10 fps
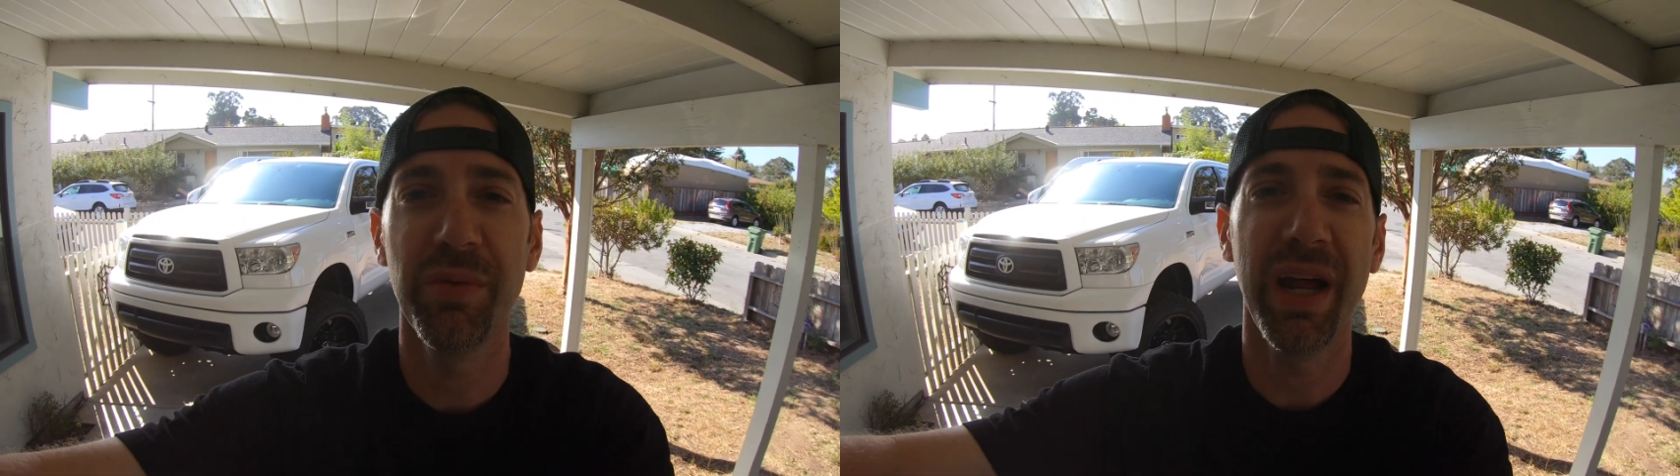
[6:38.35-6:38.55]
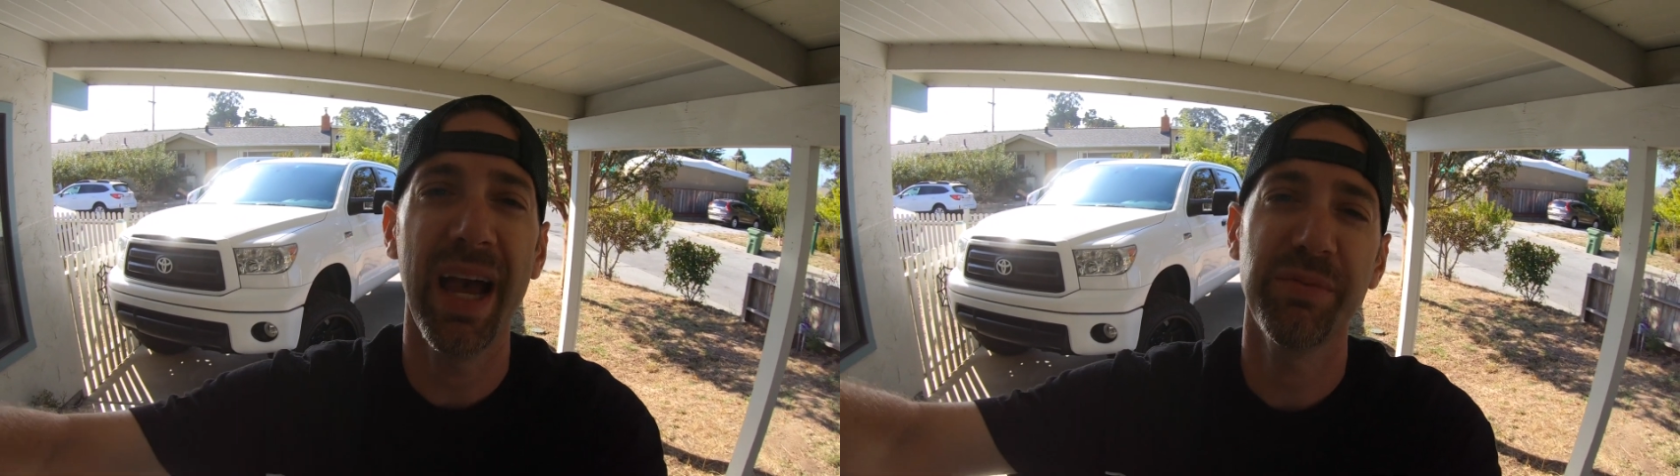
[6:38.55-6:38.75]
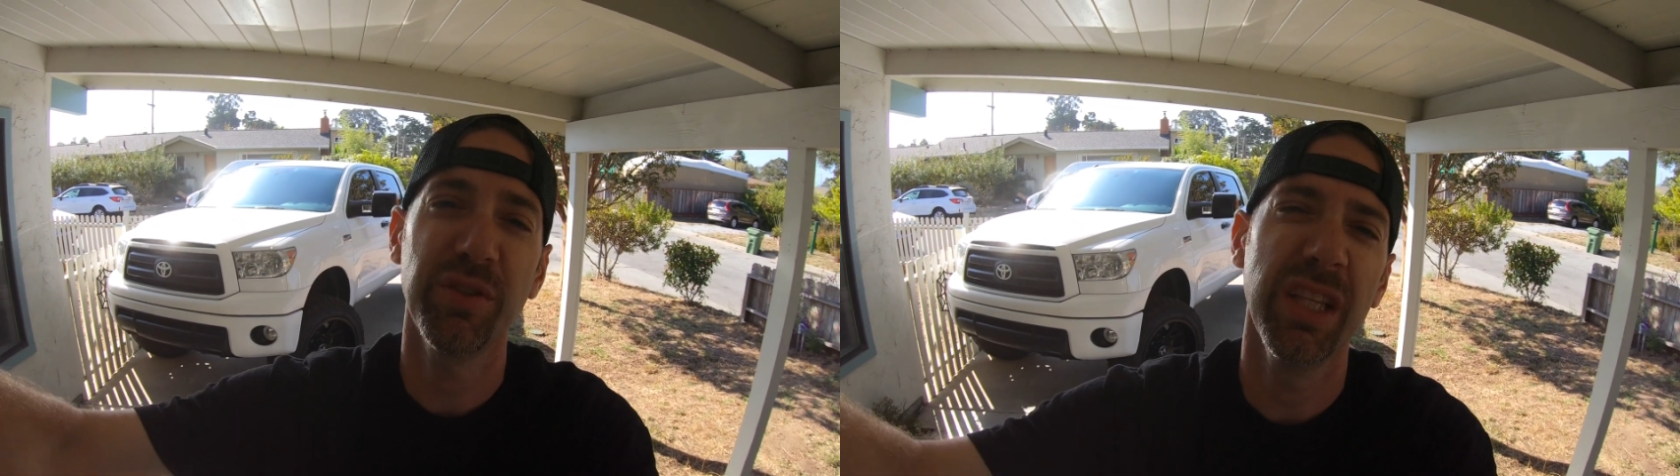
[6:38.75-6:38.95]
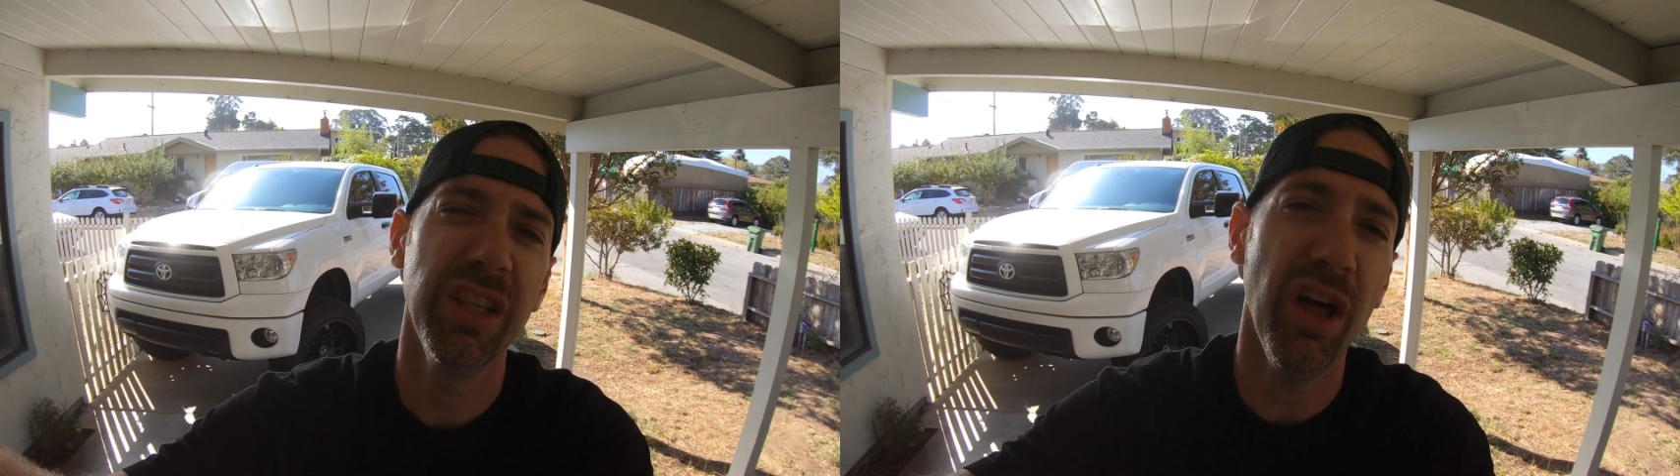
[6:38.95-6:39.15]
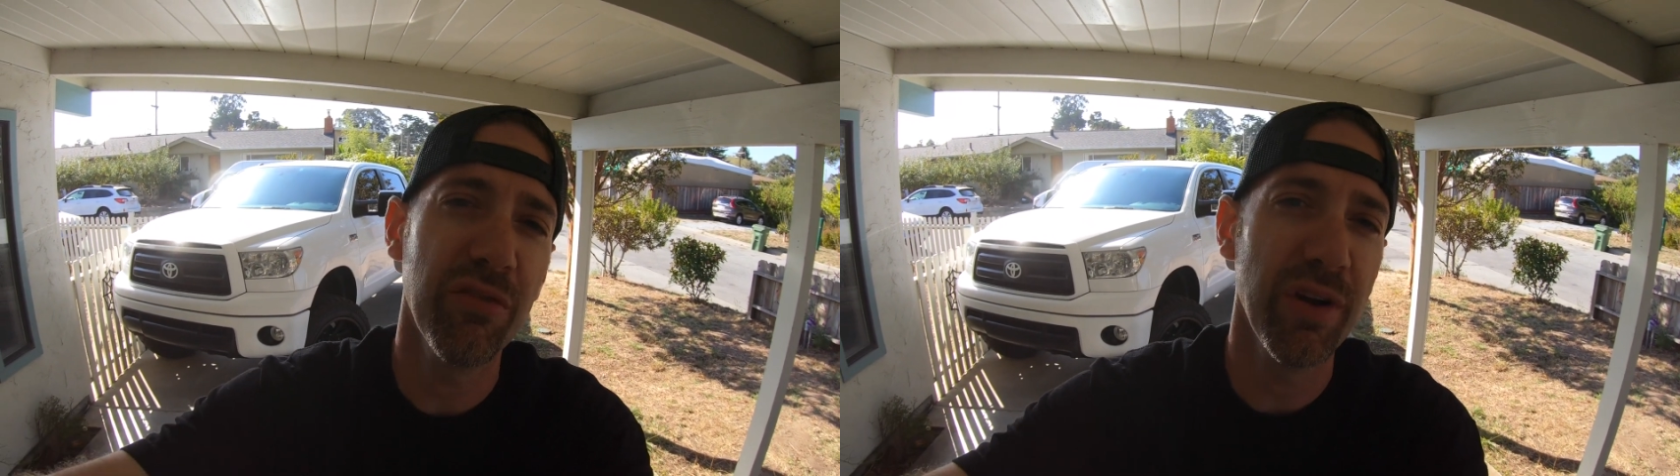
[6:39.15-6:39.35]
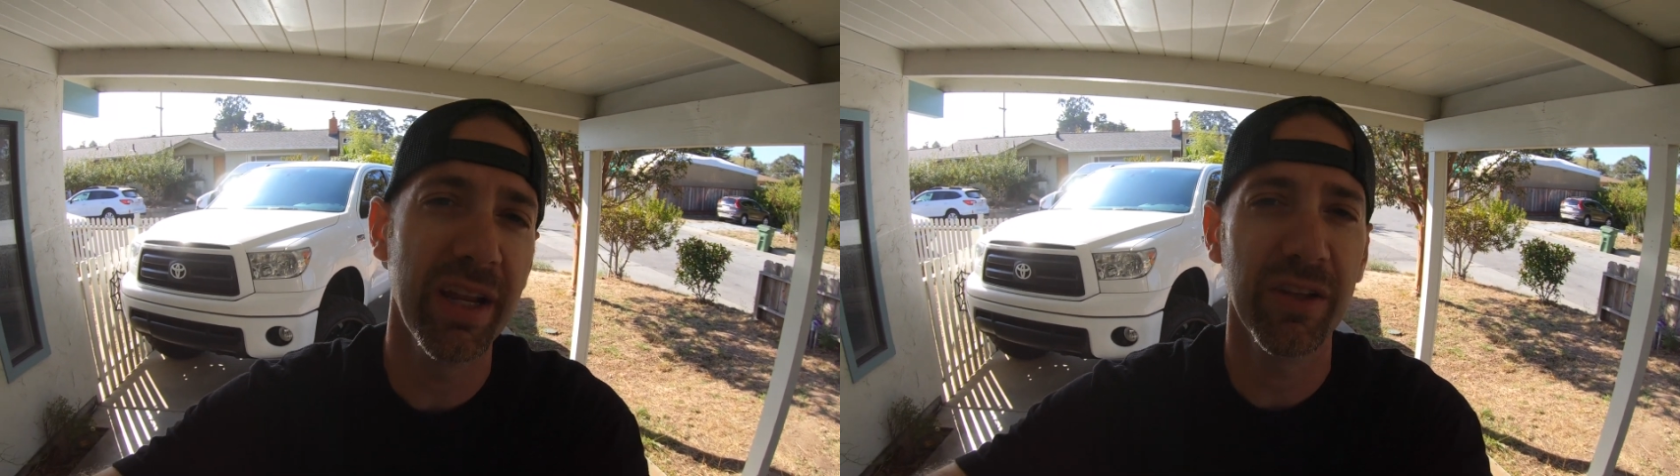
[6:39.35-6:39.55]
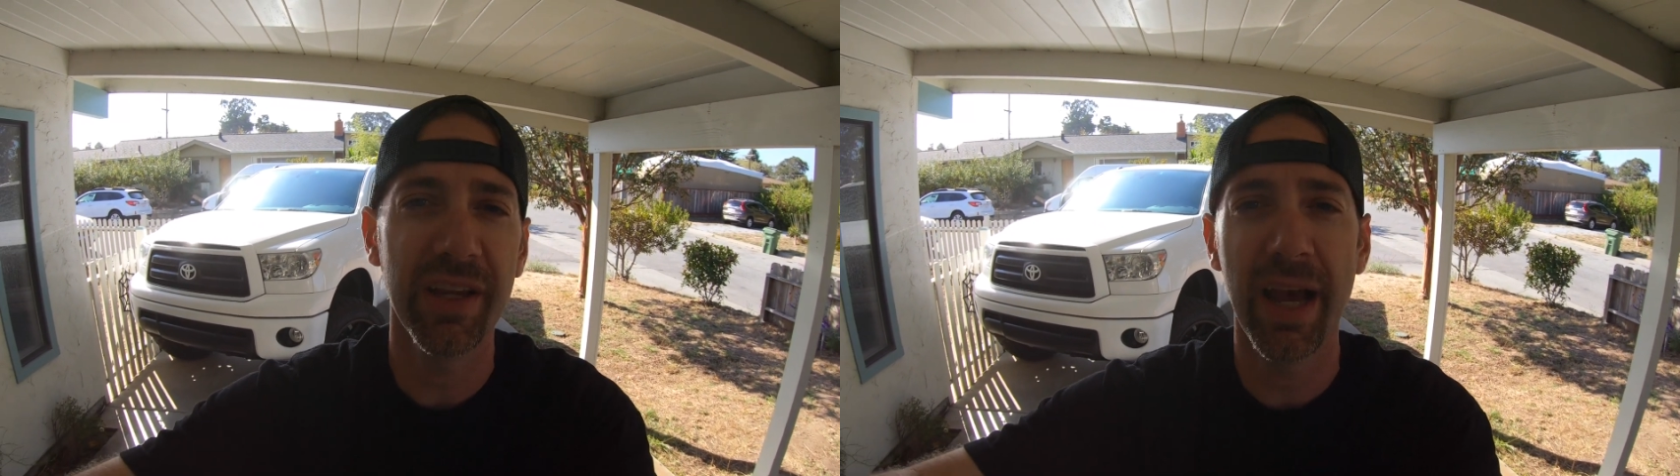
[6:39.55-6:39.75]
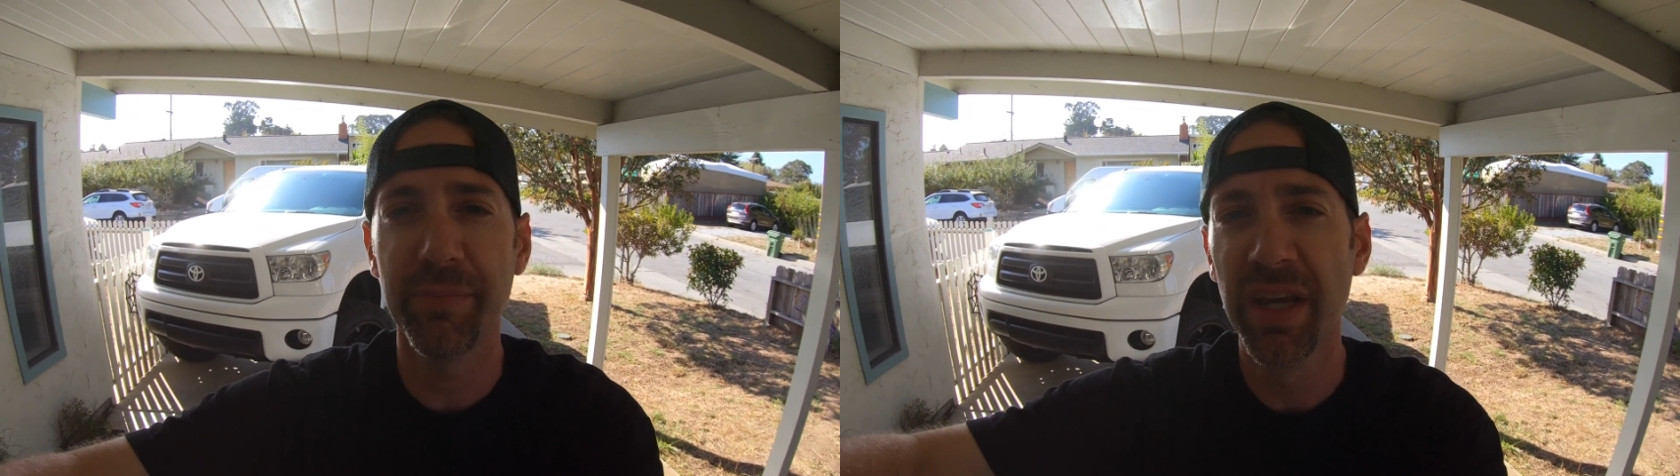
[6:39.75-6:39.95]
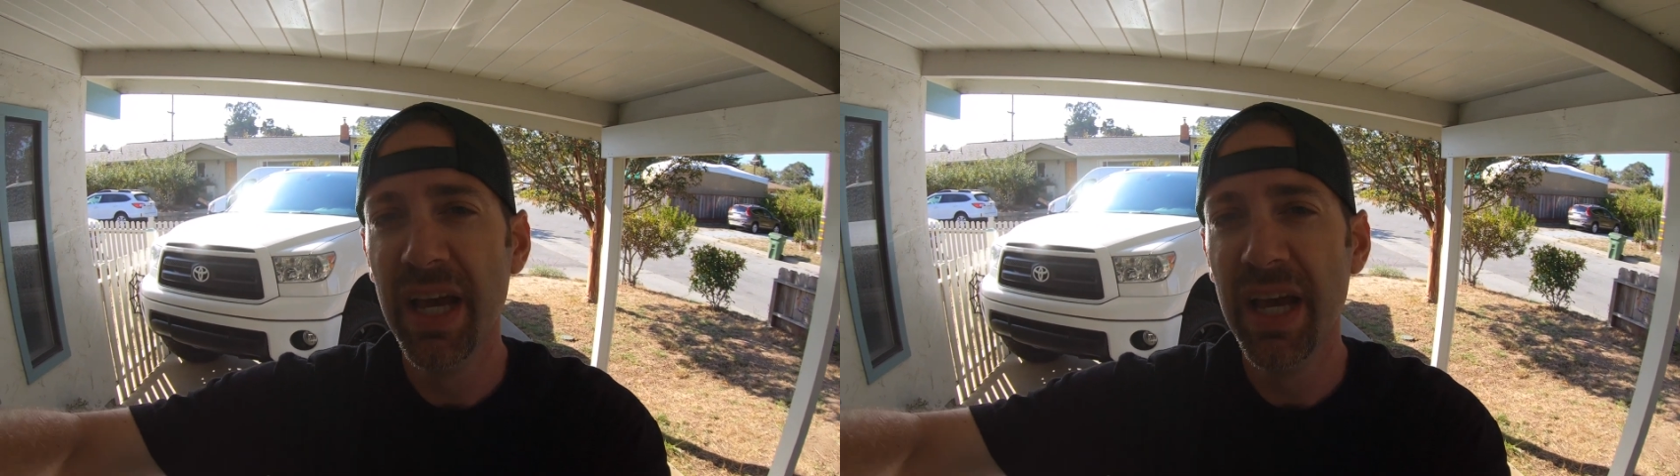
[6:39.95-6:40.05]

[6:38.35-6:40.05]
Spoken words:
but I absolutely love regular cabs.